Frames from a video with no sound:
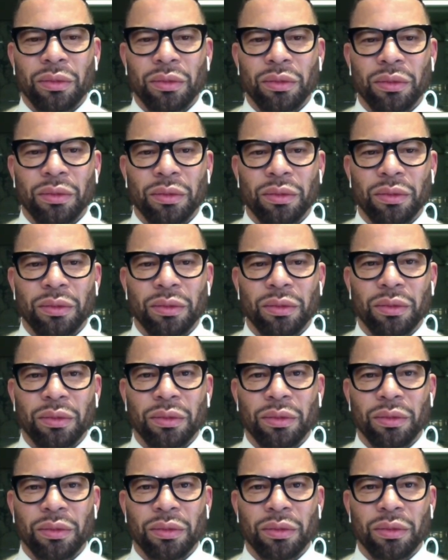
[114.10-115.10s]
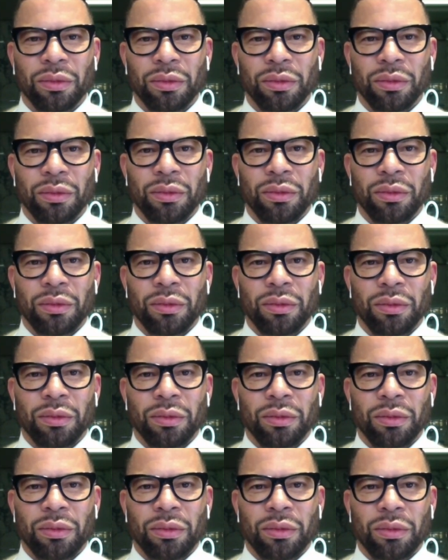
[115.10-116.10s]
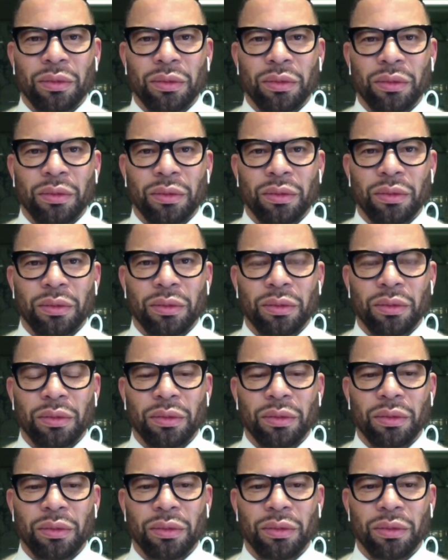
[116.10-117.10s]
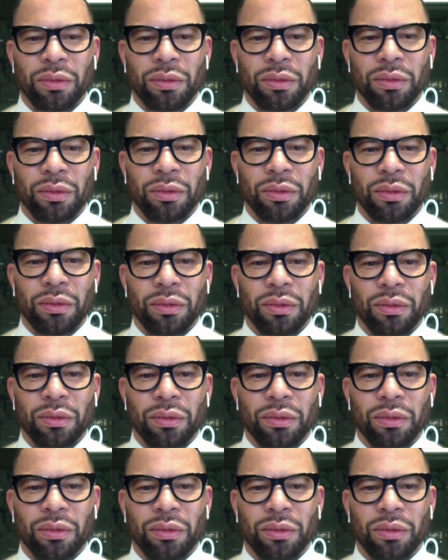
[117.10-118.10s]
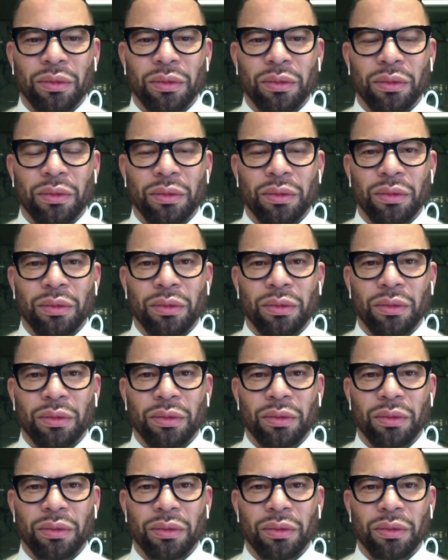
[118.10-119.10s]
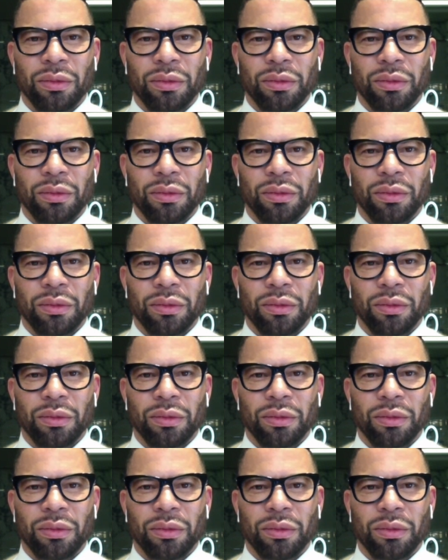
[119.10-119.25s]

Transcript: This person isn't speaking.